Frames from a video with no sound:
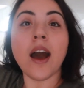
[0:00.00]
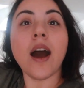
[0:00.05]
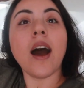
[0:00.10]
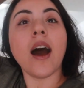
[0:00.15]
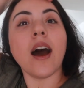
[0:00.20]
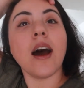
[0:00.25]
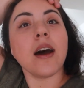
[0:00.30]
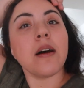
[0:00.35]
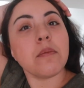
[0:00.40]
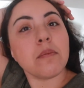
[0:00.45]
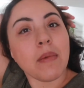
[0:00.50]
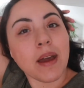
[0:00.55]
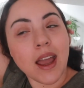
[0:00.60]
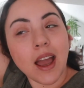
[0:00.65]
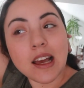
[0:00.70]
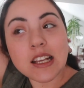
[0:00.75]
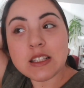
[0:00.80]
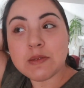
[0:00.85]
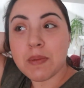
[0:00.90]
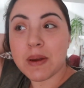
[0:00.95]
Um, my
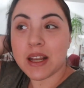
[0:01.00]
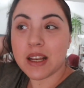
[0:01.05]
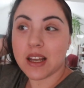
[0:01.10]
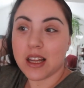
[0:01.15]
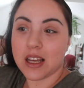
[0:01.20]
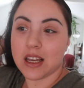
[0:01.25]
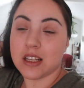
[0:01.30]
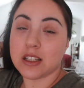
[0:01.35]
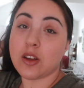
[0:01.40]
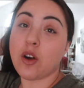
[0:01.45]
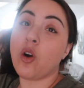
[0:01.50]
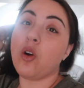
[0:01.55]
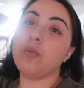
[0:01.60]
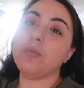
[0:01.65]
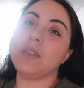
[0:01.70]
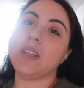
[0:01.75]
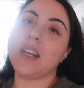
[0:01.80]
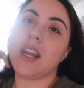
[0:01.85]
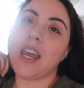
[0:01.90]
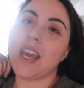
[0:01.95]
husband is
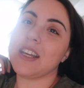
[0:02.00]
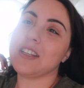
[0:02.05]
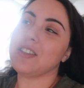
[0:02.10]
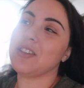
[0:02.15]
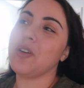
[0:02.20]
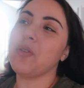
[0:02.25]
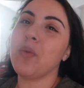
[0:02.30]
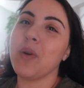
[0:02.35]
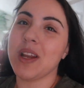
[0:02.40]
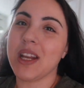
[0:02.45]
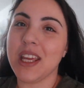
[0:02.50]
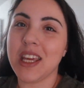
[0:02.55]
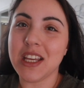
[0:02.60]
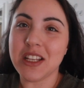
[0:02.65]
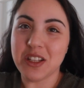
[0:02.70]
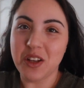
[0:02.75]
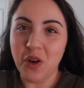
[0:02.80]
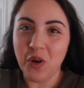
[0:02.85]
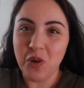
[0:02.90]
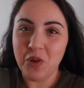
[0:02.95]
home today, so when
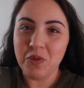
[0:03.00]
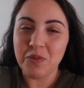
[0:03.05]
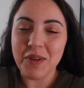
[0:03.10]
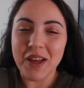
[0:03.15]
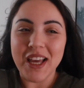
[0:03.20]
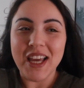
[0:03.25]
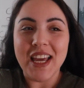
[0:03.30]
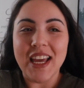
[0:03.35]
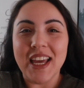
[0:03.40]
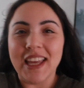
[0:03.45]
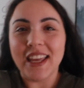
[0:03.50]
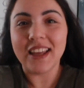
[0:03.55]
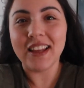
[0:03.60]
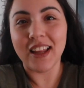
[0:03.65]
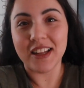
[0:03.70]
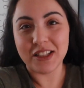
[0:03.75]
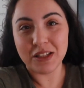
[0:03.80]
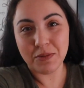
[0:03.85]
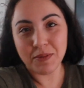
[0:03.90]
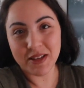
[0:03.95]
he's home, he
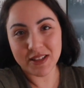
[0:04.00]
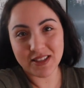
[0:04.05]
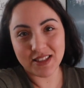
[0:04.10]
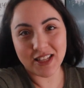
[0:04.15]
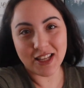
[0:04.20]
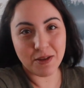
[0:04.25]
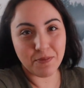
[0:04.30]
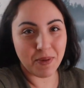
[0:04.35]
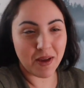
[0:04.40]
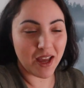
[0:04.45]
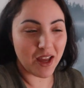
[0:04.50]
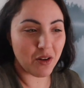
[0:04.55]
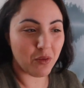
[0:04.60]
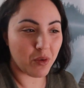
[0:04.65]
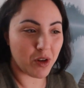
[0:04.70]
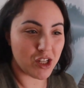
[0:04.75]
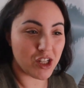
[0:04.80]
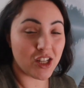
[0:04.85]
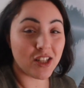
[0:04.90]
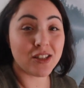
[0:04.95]
lets me sleep in,
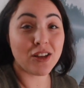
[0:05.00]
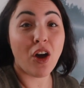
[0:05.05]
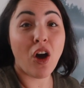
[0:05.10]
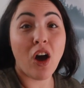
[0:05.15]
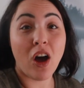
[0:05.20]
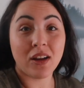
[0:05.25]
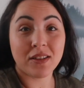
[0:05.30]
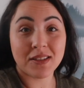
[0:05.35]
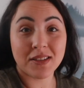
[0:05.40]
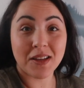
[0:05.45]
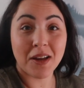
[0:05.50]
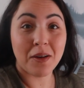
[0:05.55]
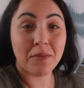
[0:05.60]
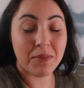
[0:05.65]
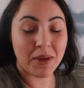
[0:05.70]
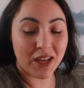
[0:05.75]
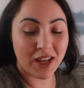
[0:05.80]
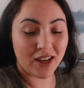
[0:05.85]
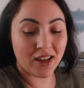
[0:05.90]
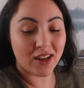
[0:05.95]
which is awesome
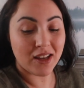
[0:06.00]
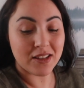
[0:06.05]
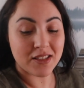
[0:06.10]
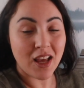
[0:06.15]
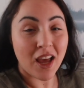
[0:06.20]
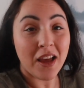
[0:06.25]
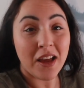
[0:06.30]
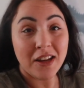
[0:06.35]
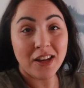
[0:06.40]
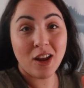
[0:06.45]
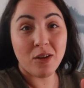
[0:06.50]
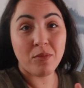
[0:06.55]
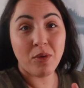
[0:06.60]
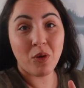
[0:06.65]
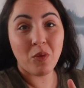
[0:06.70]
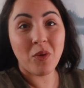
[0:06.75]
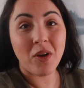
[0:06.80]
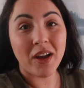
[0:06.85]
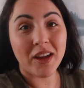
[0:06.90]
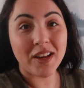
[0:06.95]
because number
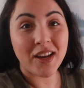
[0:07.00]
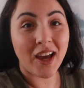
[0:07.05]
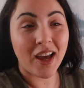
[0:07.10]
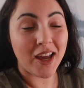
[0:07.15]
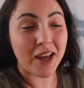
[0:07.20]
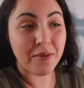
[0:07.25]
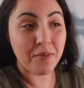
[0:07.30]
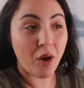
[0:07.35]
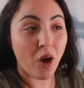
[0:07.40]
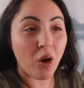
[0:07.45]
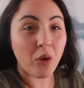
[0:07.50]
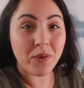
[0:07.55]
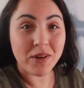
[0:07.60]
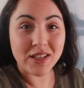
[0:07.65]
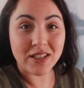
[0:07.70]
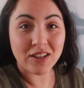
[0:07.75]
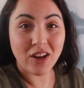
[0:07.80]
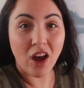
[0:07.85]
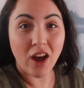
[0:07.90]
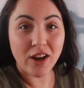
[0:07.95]
one, I am
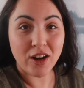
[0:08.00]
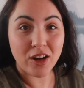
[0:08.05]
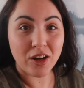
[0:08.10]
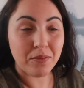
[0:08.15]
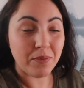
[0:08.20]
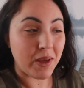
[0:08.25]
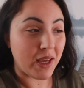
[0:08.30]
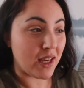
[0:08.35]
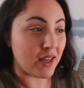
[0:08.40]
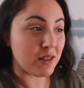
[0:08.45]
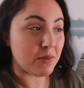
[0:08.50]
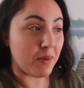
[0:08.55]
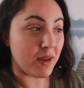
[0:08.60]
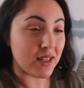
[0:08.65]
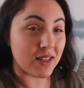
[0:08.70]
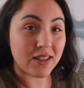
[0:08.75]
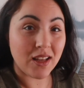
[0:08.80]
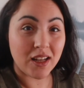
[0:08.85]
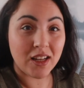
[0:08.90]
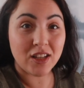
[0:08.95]
always tired because my
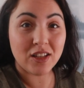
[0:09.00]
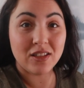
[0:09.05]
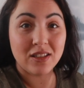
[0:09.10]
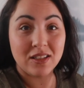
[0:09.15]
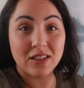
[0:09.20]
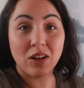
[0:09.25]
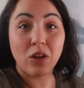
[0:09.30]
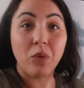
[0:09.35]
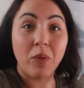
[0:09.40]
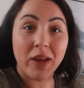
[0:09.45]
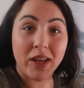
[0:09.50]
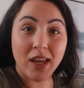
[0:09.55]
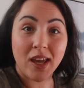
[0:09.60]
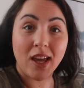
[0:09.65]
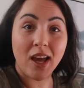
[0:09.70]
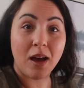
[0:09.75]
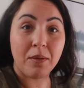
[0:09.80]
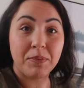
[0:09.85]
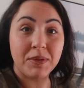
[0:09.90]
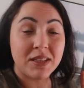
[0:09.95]
son is still
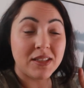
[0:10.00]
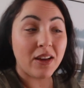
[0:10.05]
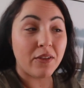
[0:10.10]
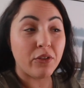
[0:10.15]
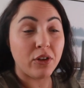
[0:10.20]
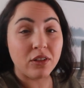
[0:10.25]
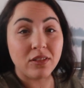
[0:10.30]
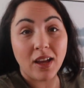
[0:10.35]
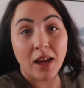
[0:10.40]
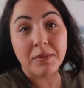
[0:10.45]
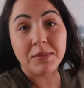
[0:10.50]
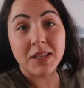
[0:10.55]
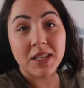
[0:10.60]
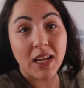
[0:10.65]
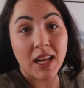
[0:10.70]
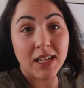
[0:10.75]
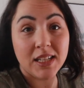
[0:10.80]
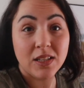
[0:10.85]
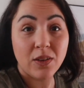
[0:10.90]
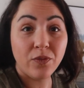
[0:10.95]
waking up several times a
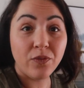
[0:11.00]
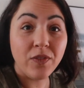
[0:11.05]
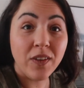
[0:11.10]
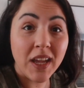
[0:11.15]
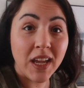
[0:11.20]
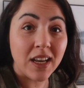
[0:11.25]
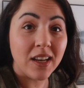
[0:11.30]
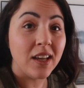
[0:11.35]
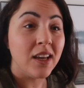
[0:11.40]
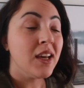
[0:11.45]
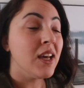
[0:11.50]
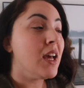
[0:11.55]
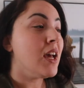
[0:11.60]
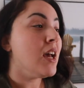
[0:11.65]
night to feed,